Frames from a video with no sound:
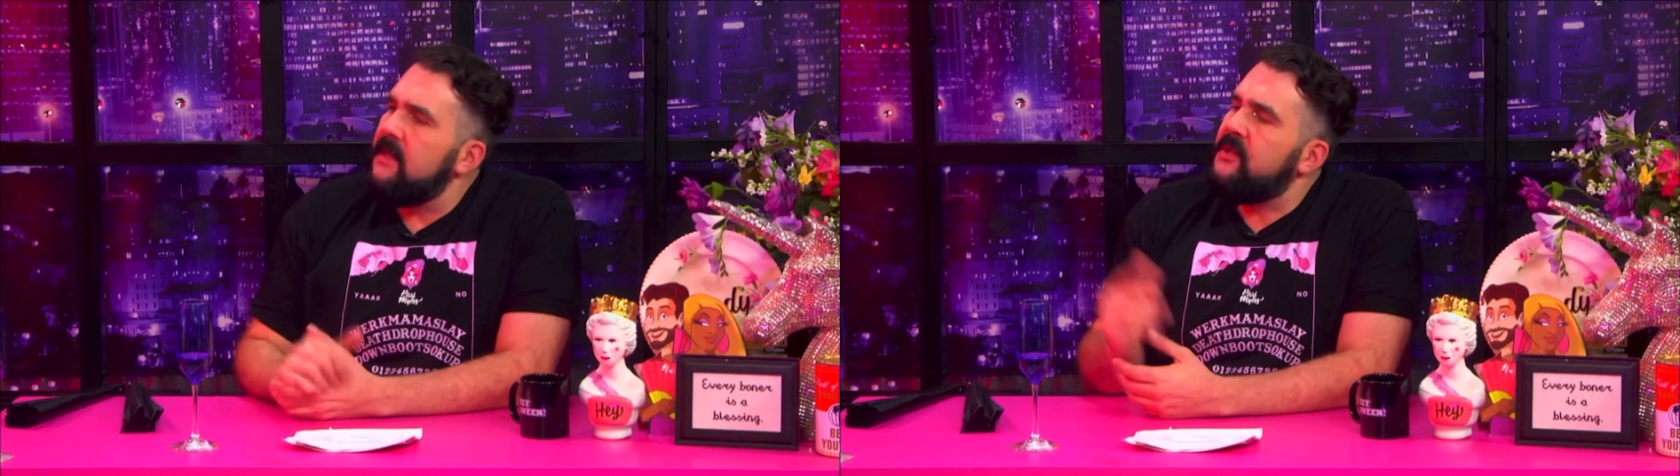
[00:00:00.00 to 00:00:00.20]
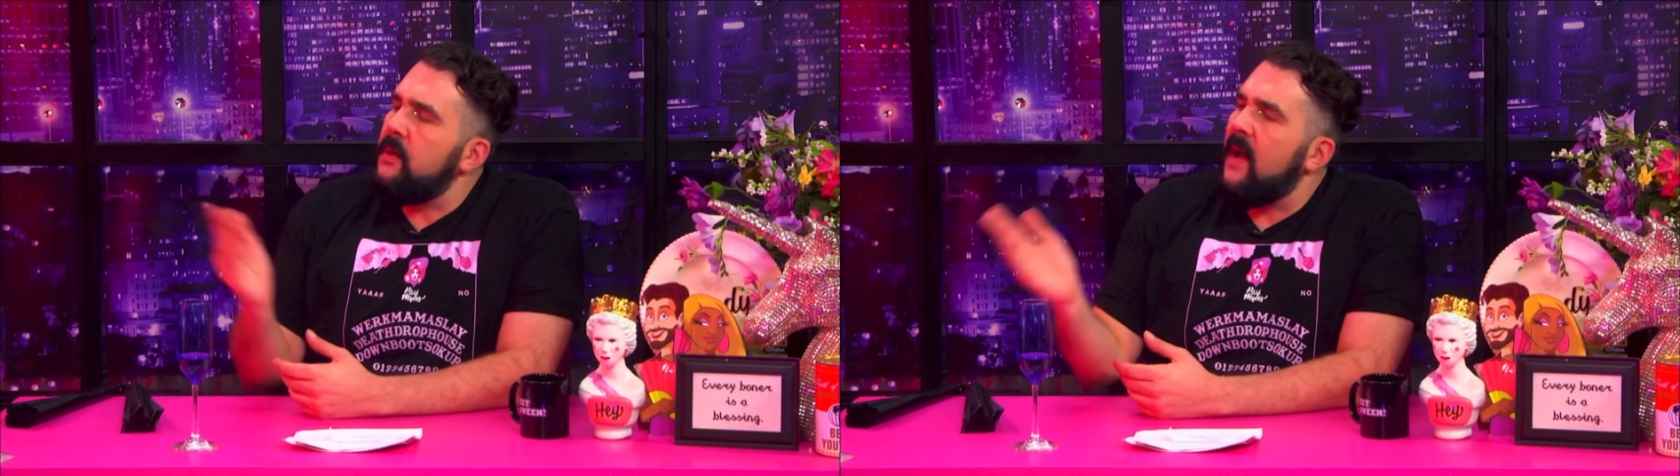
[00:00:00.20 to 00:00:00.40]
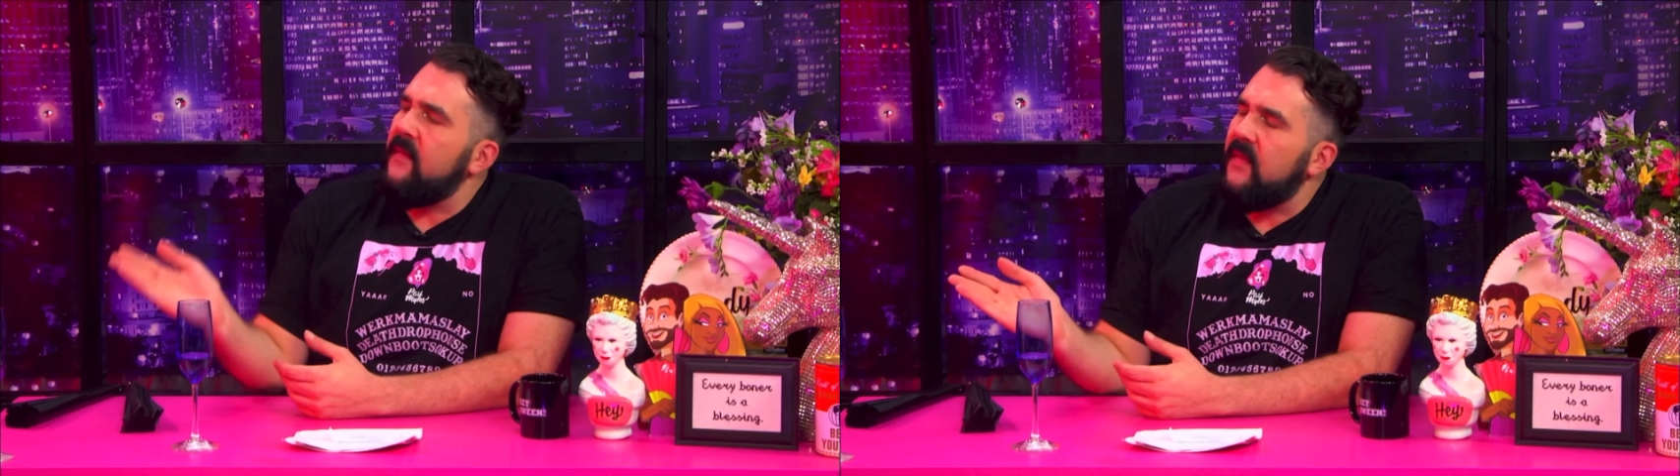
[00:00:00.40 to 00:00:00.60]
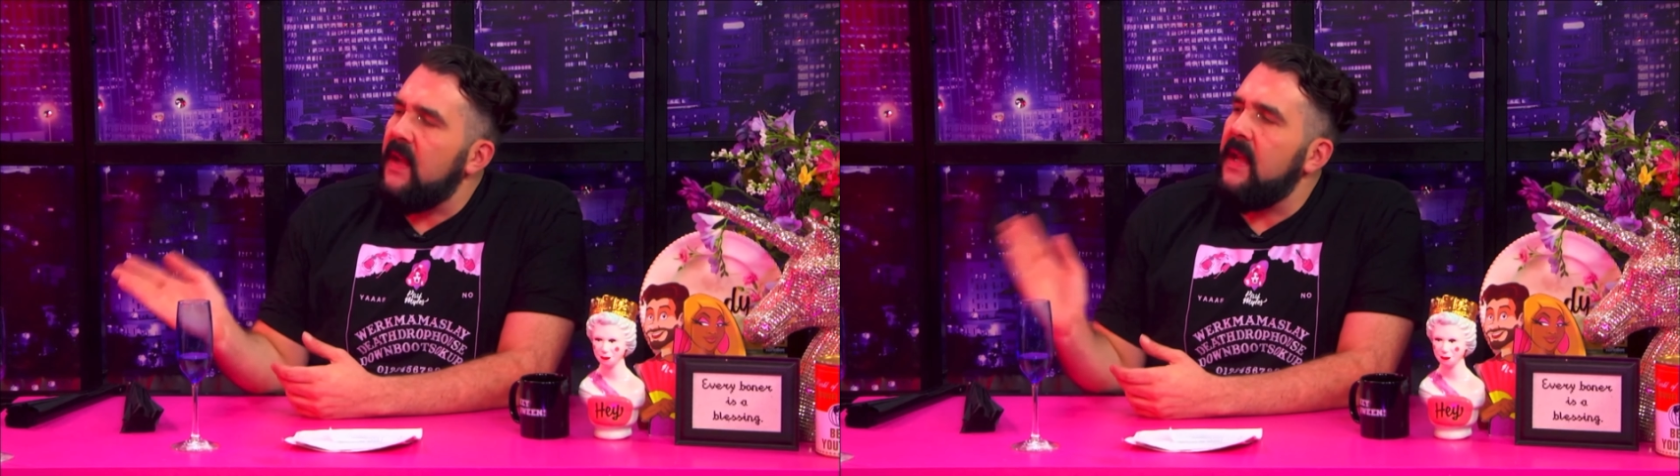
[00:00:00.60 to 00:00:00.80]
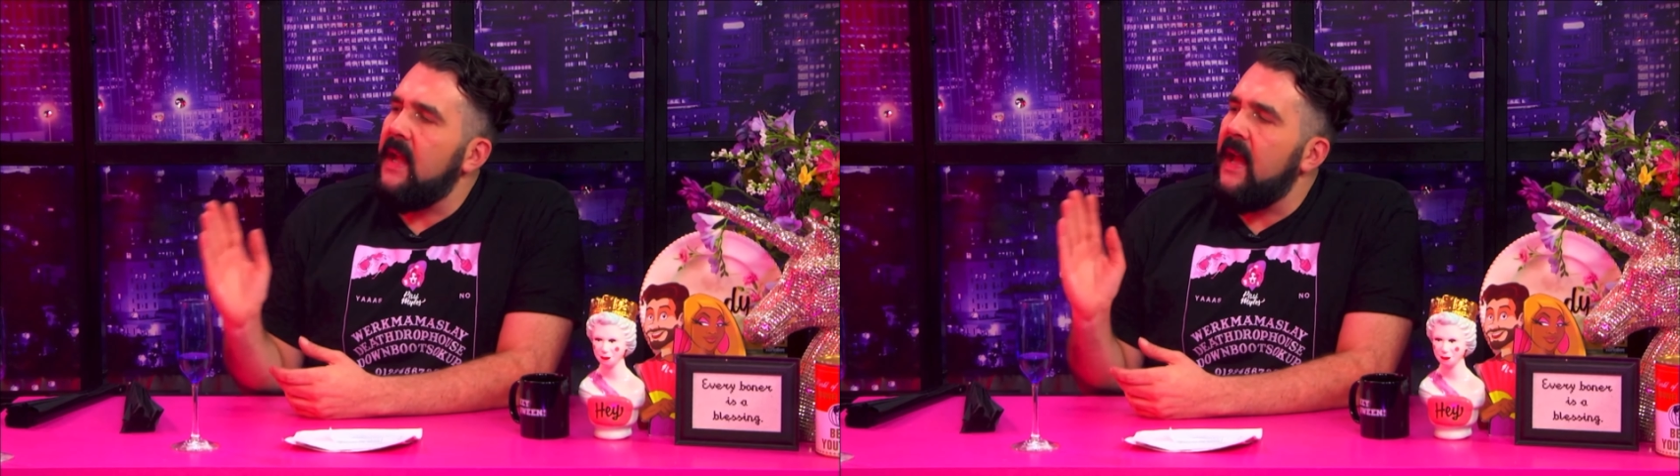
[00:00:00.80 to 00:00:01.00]
you have
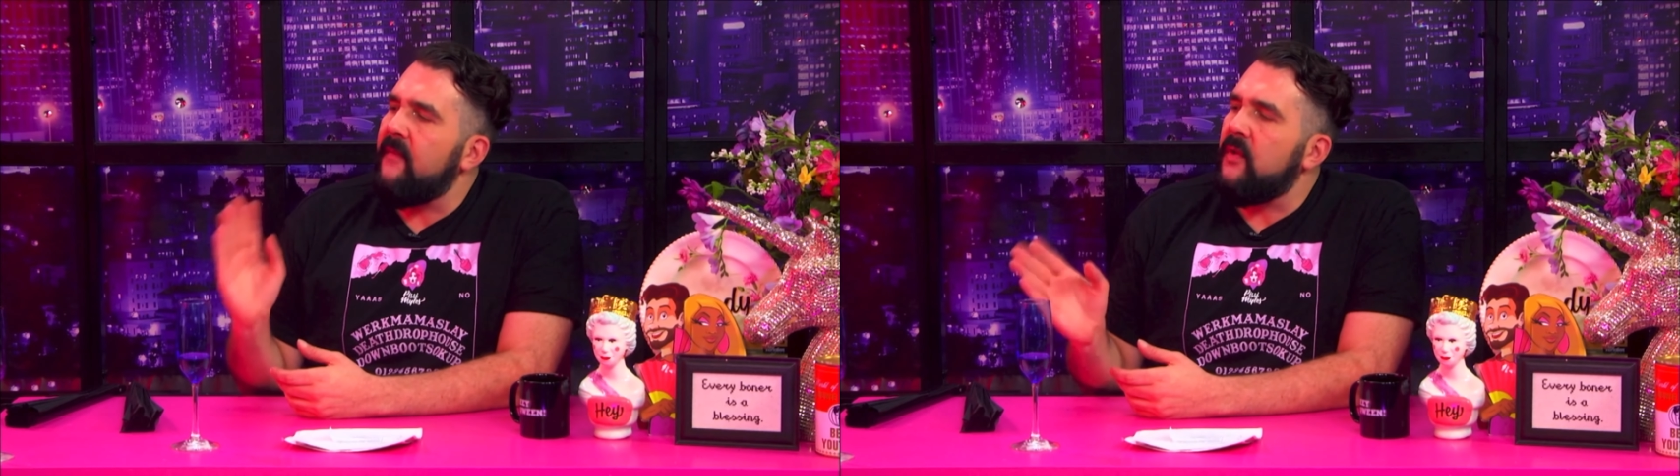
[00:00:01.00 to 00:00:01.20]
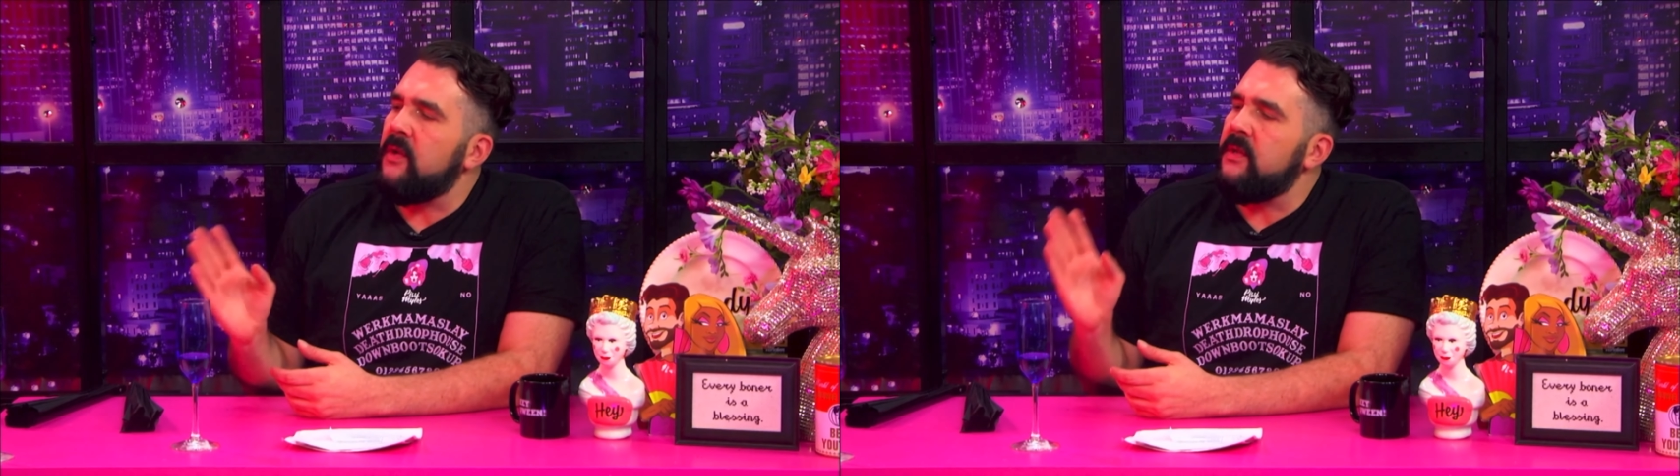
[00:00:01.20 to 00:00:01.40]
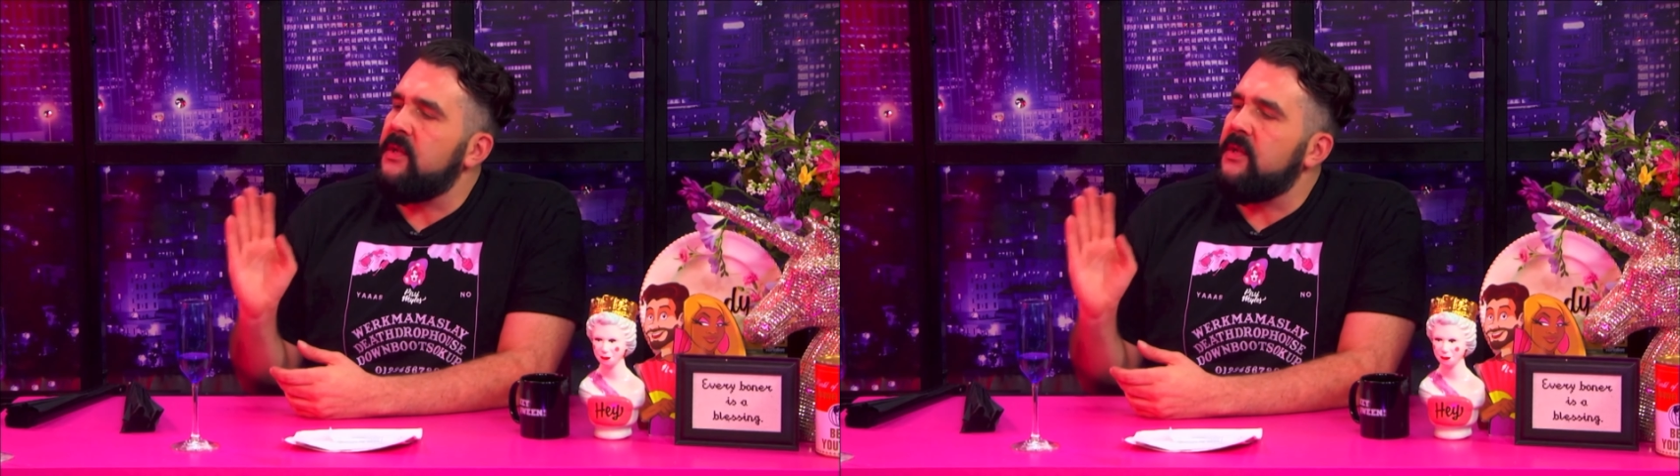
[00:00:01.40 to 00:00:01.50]
ever?